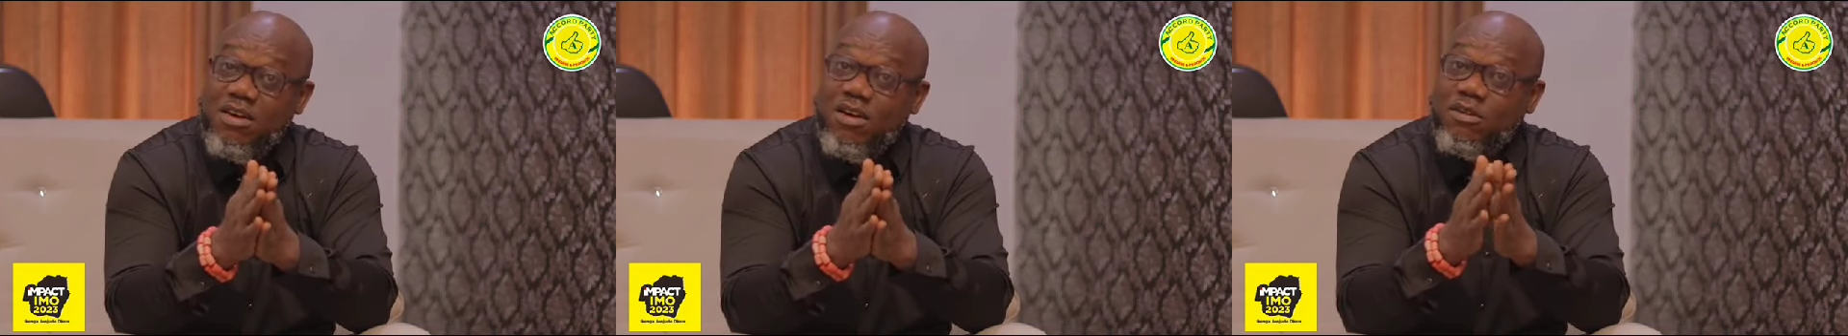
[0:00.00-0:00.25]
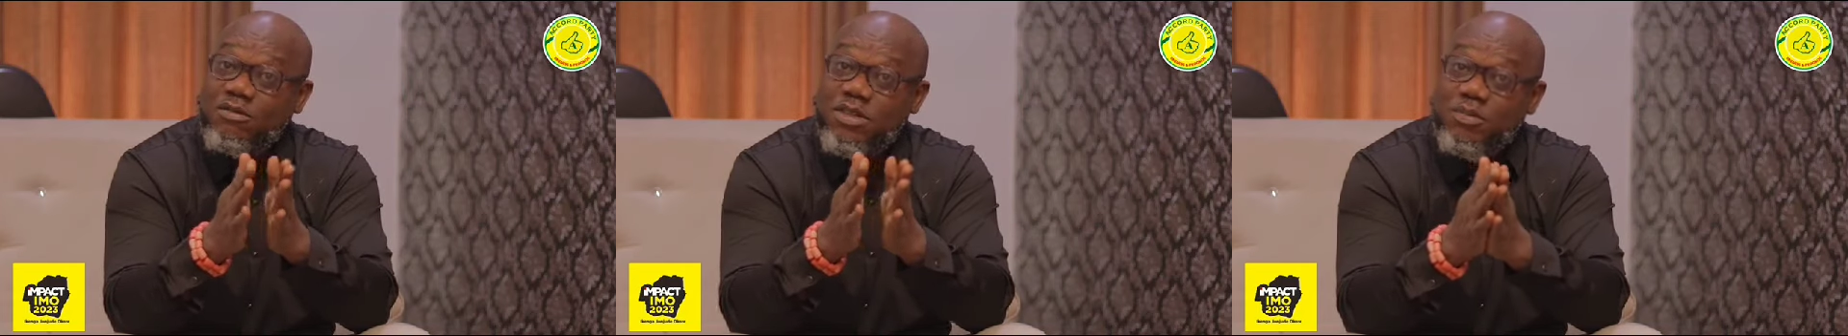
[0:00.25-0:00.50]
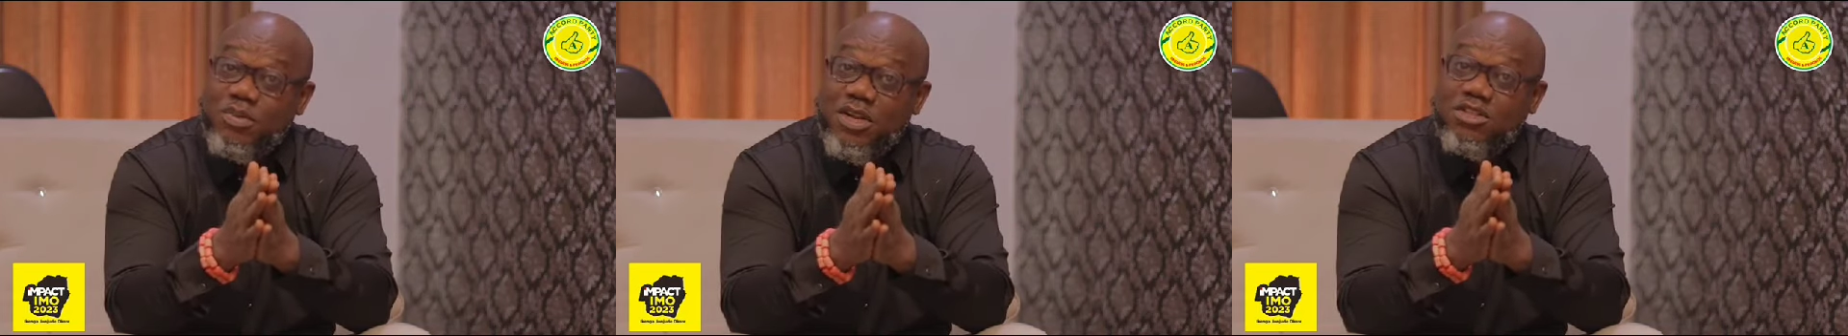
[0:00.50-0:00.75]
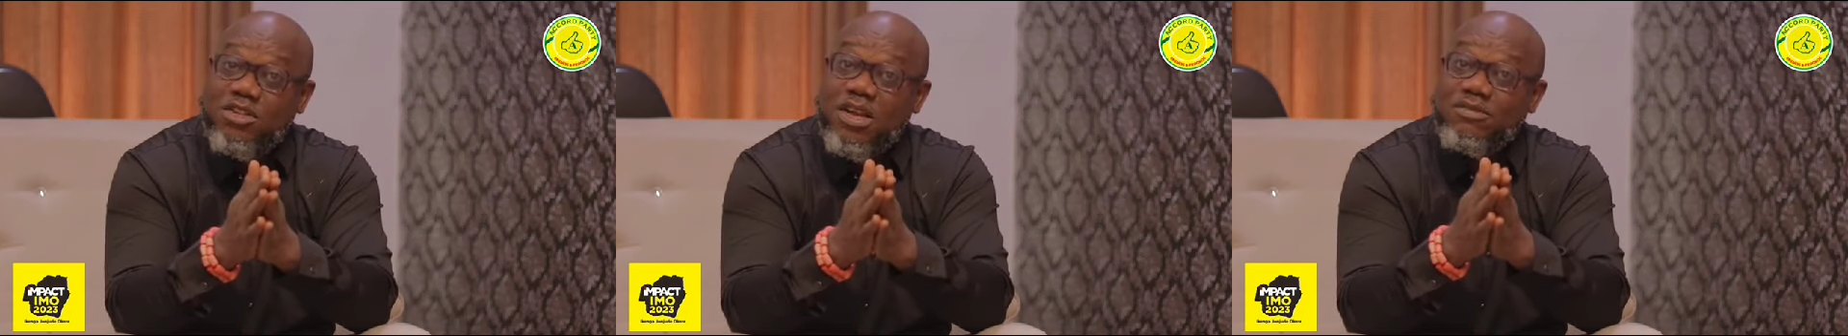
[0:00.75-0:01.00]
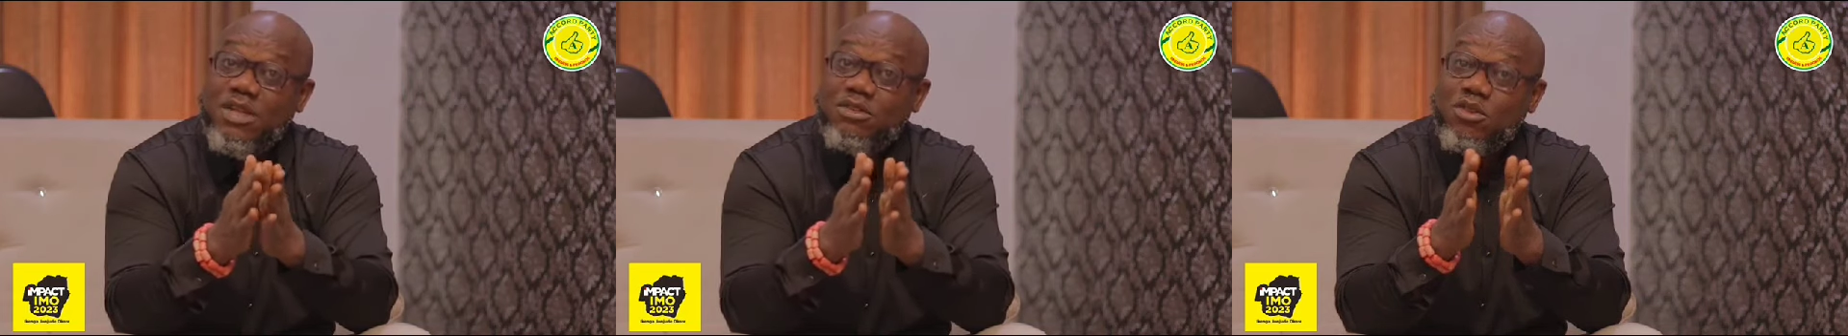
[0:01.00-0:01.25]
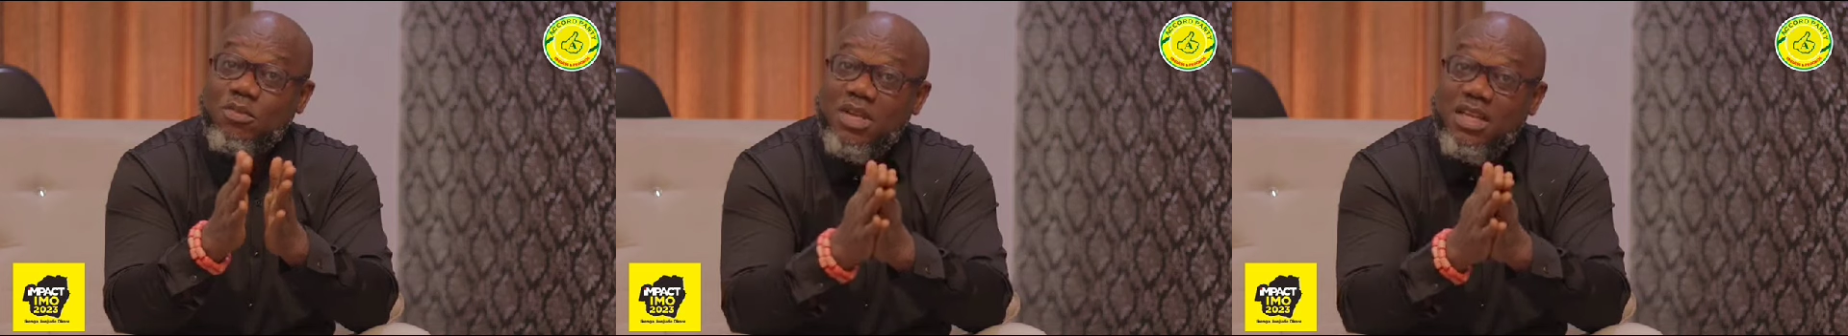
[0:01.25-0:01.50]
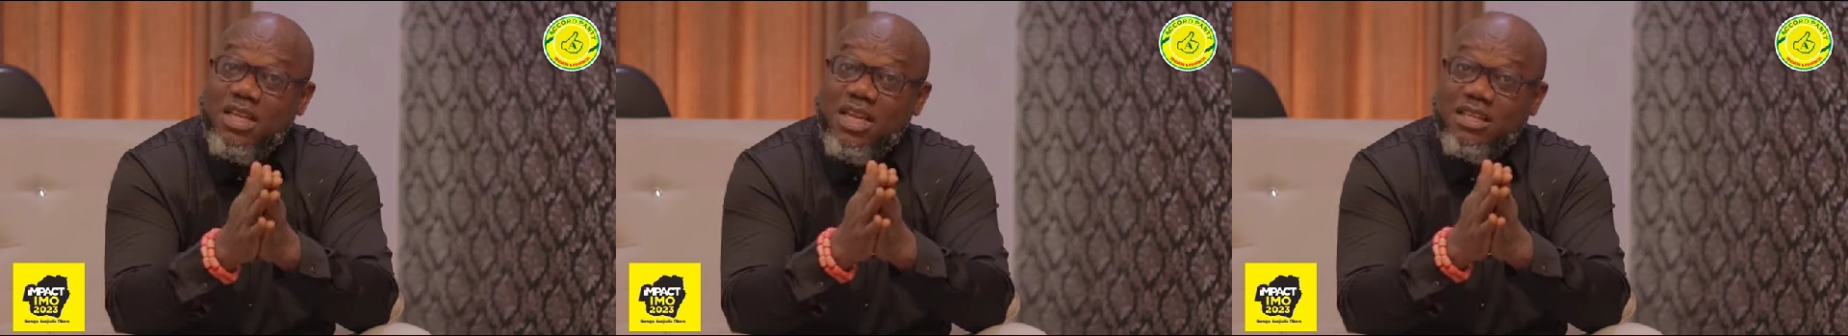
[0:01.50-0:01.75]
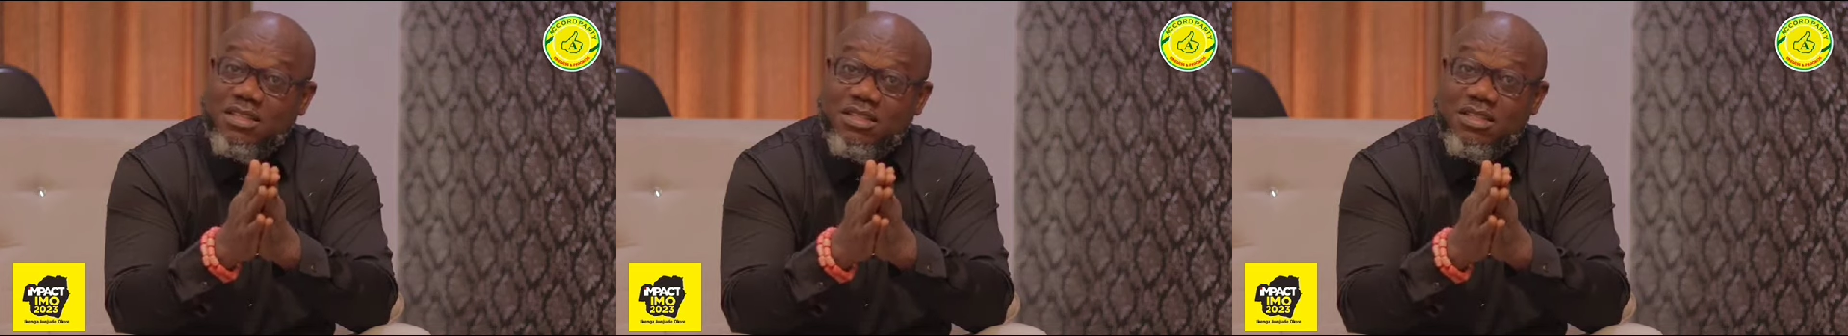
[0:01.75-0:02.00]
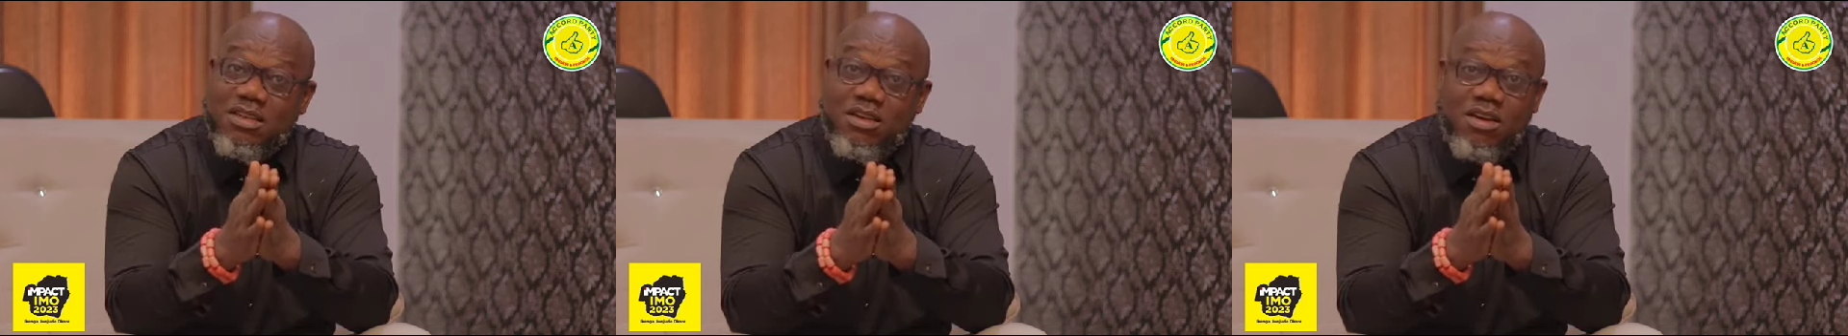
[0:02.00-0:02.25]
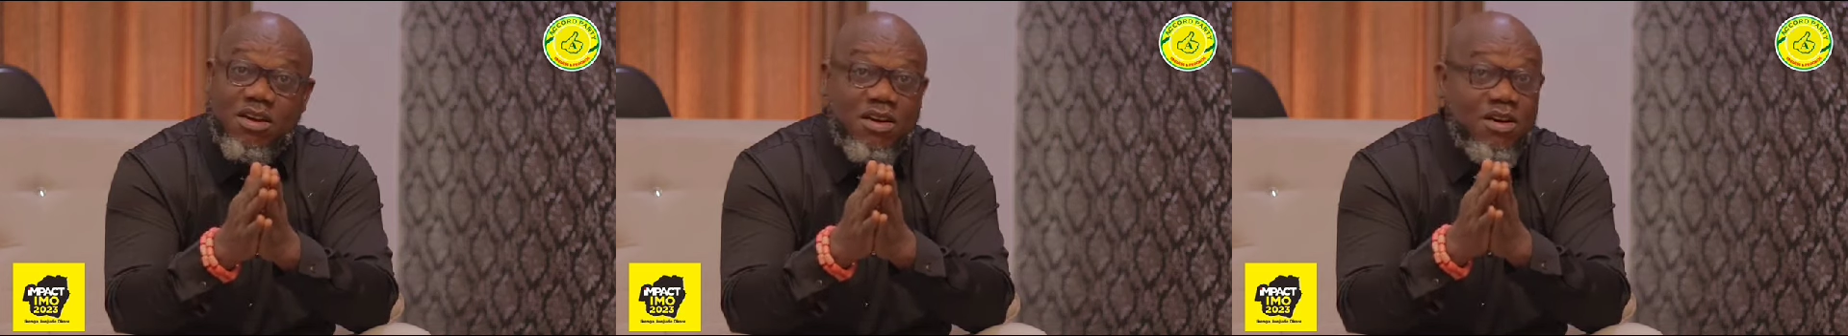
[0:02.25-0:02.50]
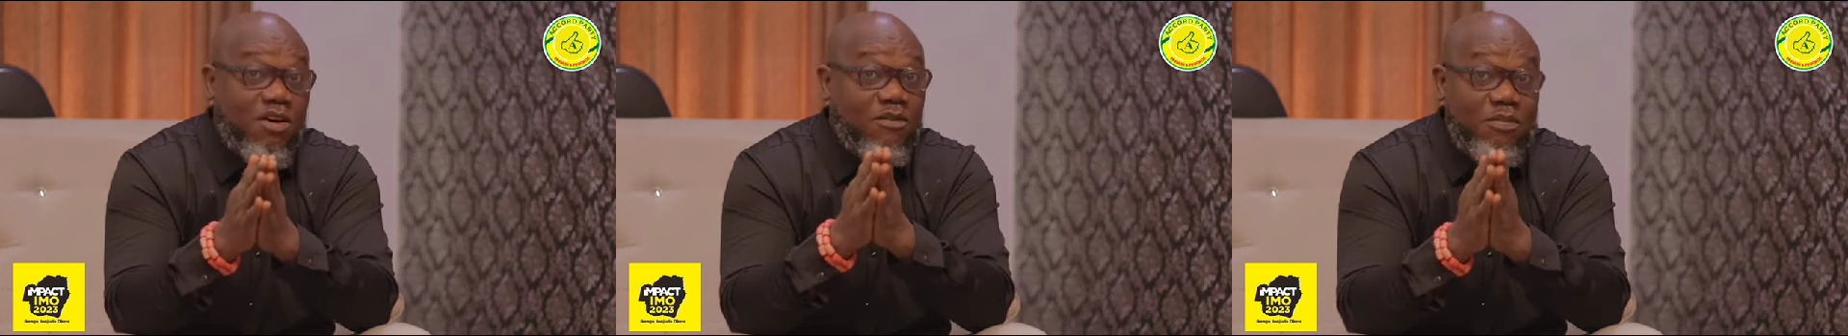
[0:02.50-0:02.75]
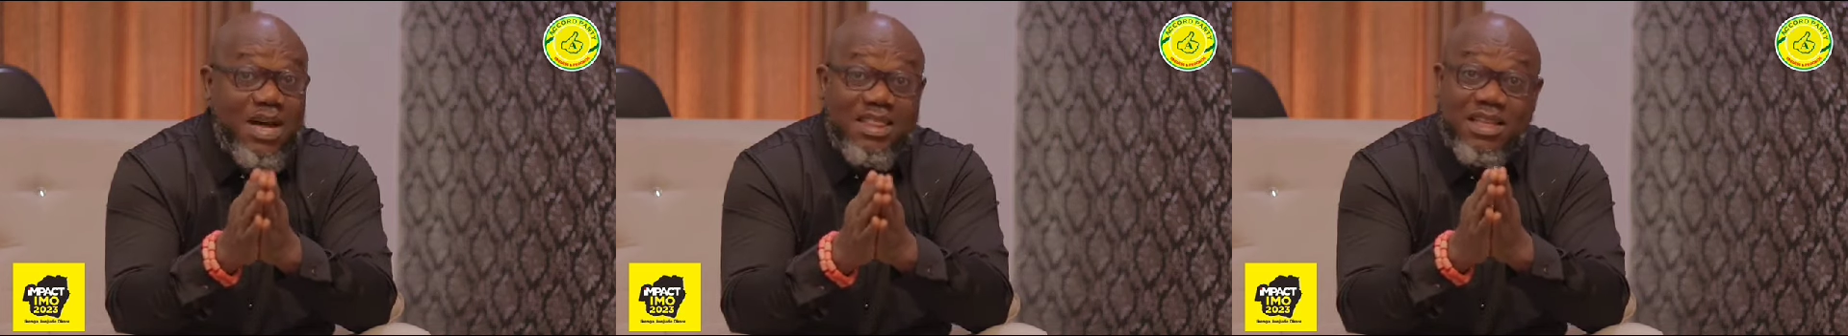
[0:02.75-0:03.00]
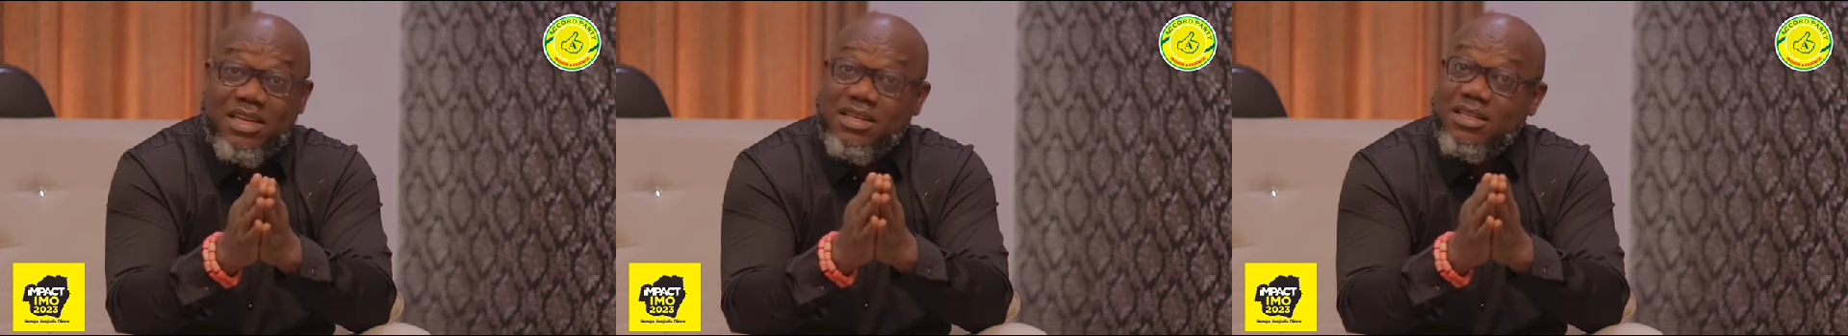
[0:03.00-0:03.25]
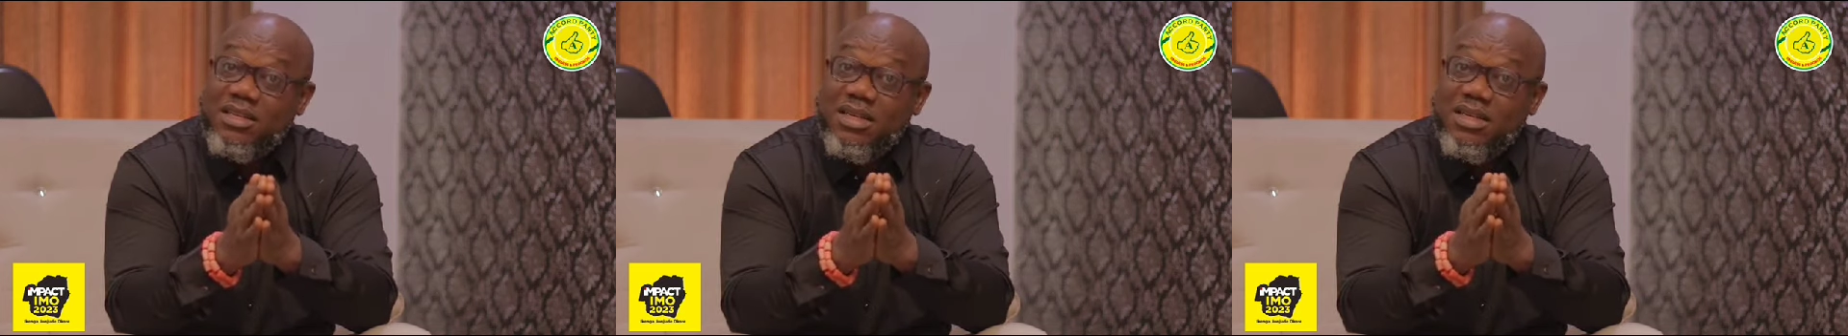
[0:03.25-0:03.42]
of depression, after so many years of battering,